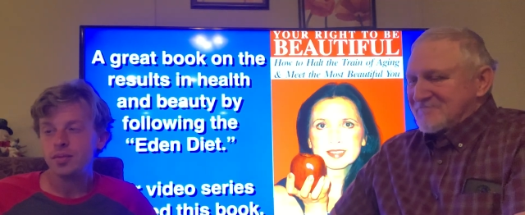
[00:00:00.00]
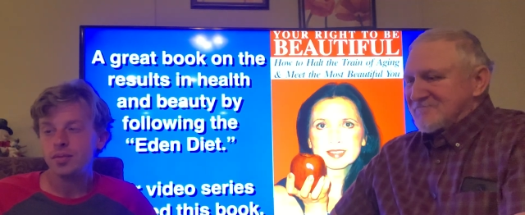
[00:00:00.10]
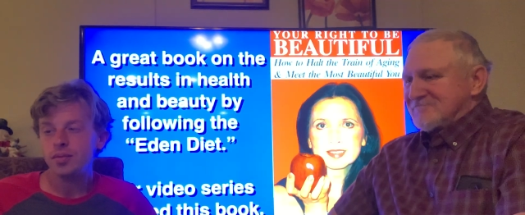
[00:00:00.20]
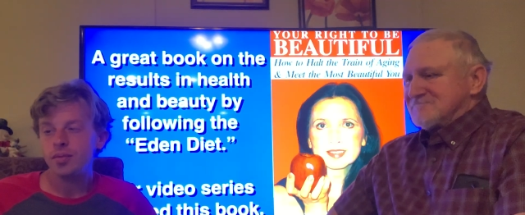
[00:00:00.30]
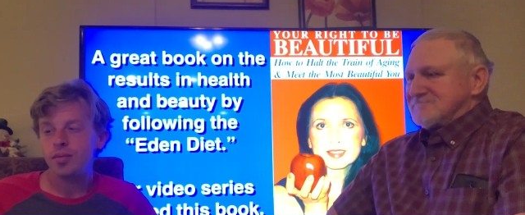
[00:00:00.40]

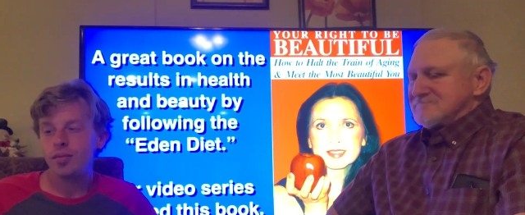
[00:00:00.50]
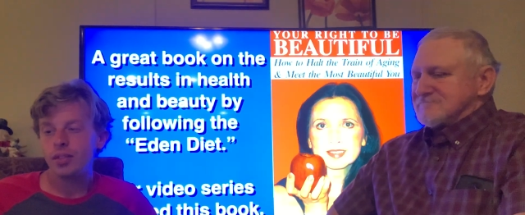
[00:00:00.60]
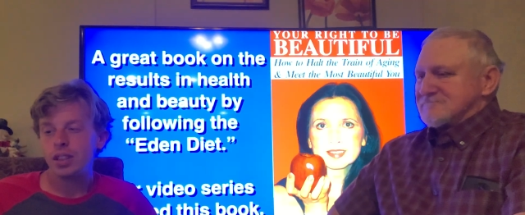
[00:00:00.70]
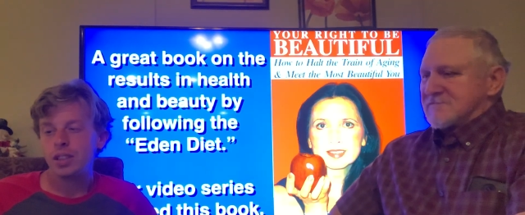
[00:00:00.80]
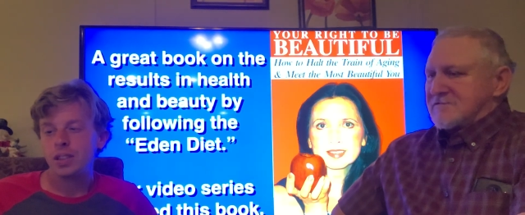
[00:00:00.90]
Speaker 1: Mm-hmm.
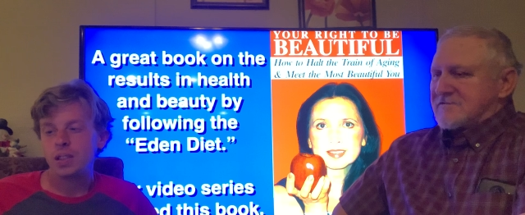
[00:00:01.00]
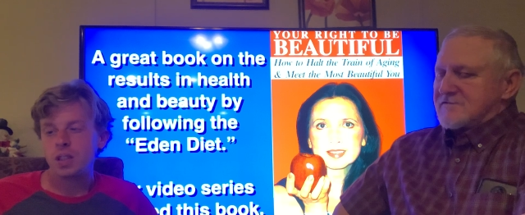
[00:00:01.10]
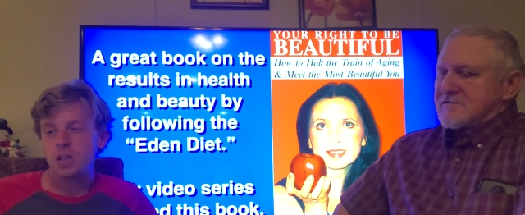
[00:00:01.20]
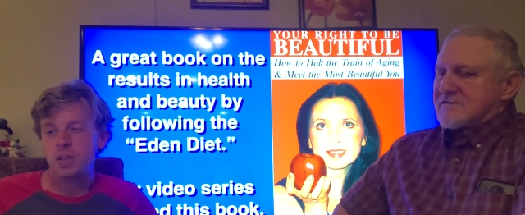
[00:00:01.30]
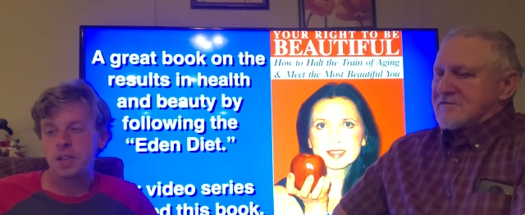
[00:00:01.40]

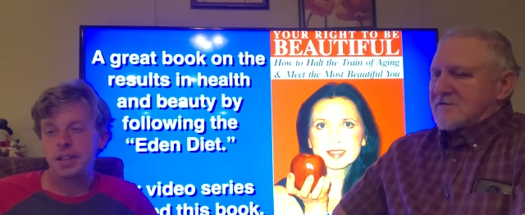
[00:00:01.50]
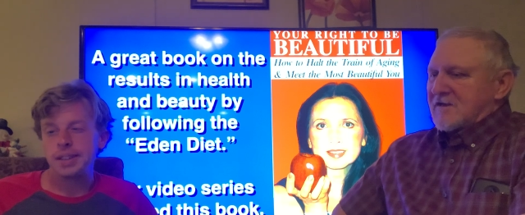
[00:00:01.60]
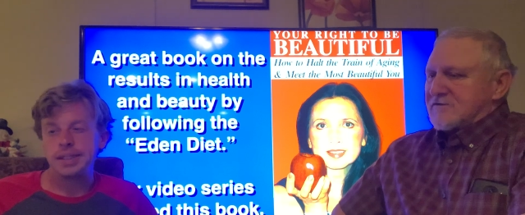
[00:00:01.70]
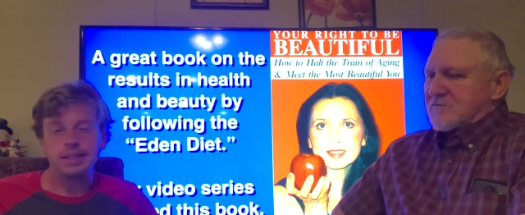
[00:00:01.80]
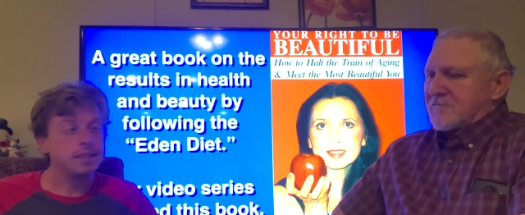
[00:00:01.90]

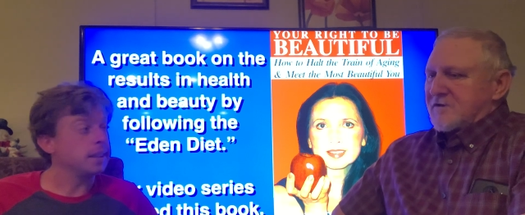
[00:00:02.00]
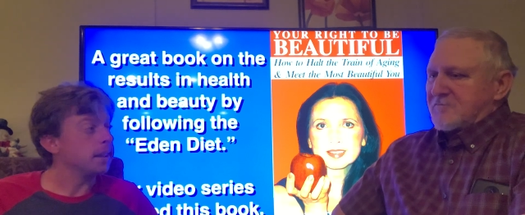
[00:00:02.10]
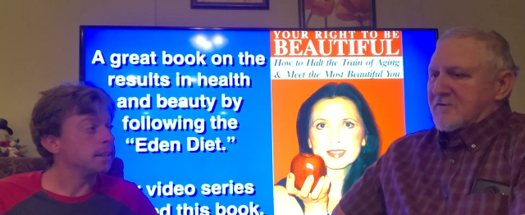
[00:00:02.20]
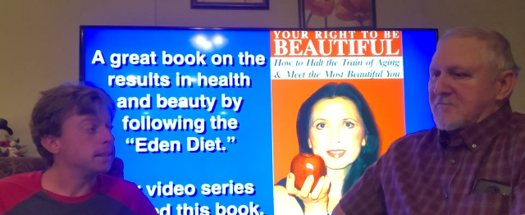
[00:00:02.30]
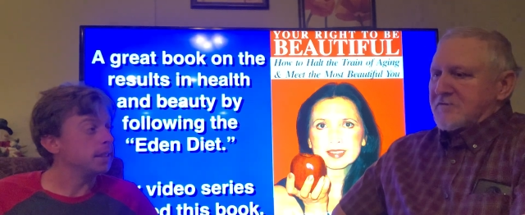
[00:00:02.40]
Speaker 2: Dr.
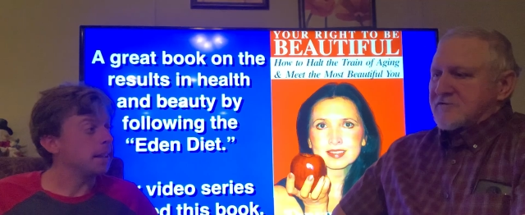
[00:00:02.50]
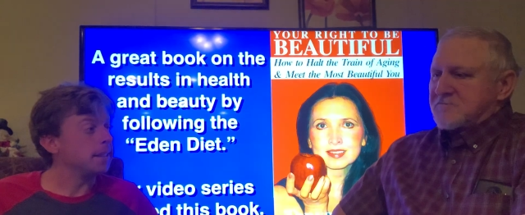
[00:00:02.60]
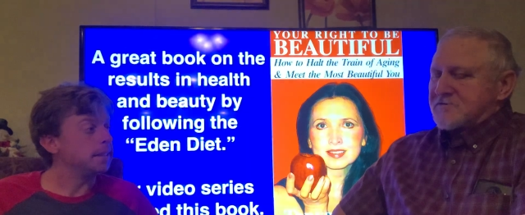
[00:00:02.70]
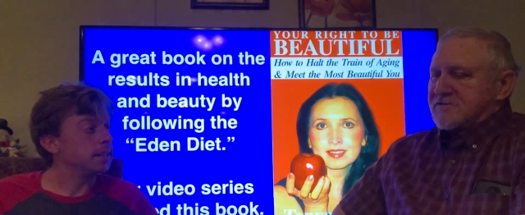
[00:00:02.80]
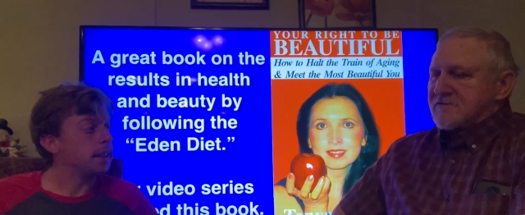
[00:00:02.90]
Pepper, to be
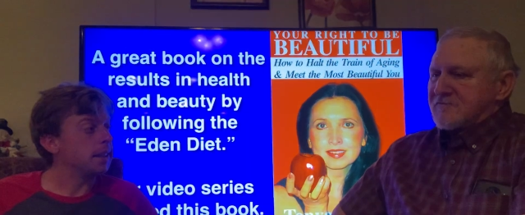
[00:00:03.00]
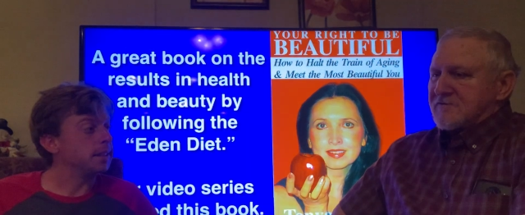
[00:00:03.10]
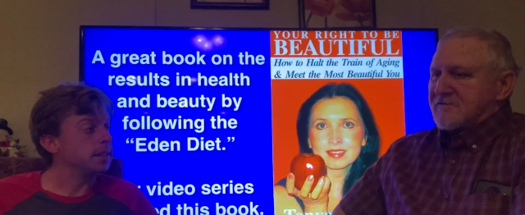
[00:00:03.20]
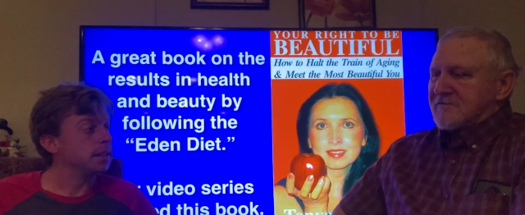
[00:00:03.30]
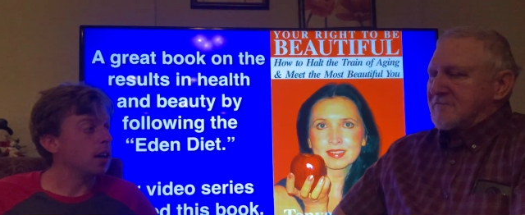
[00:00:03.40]
specific.
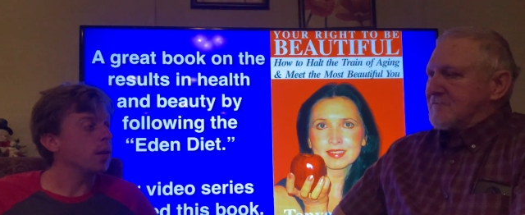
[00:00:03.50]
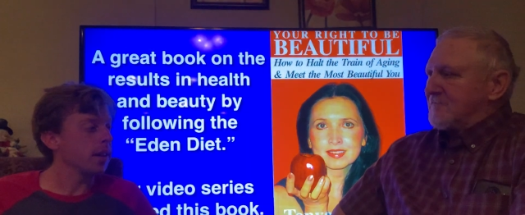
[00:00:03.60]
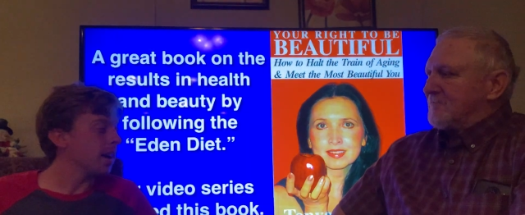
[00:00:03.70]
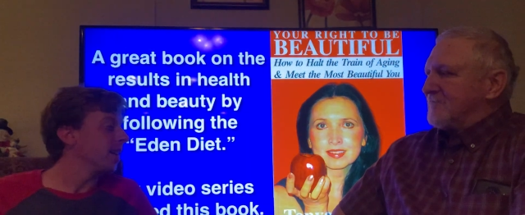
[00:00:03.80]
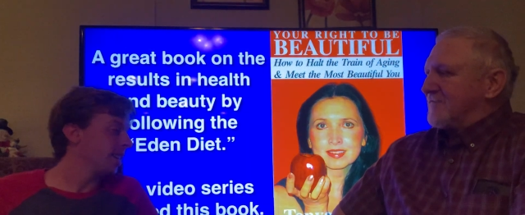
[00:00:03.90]
Speaker 1: Oh
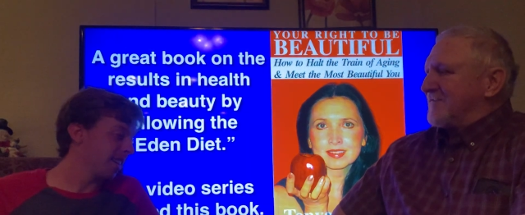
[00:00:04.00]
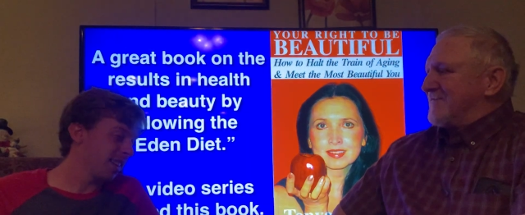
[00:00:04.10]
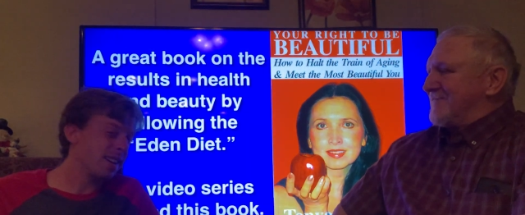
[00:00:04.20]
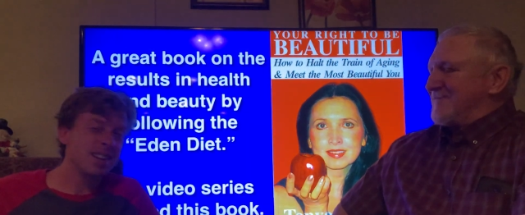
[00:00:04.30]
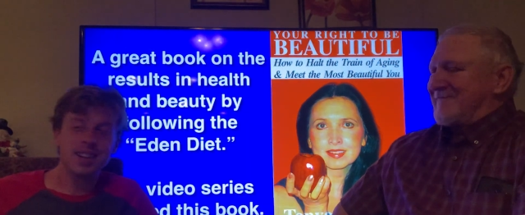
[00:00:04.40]
yeah, yeah.
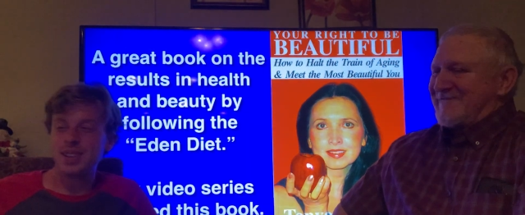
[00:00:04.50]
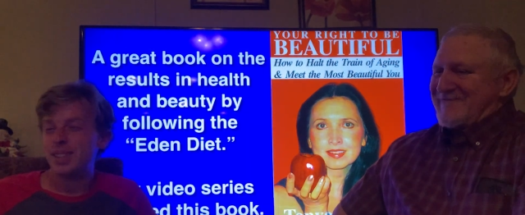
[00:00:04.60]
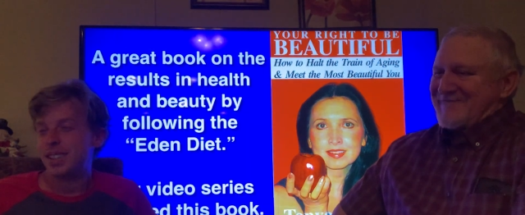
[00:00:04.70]
There you go.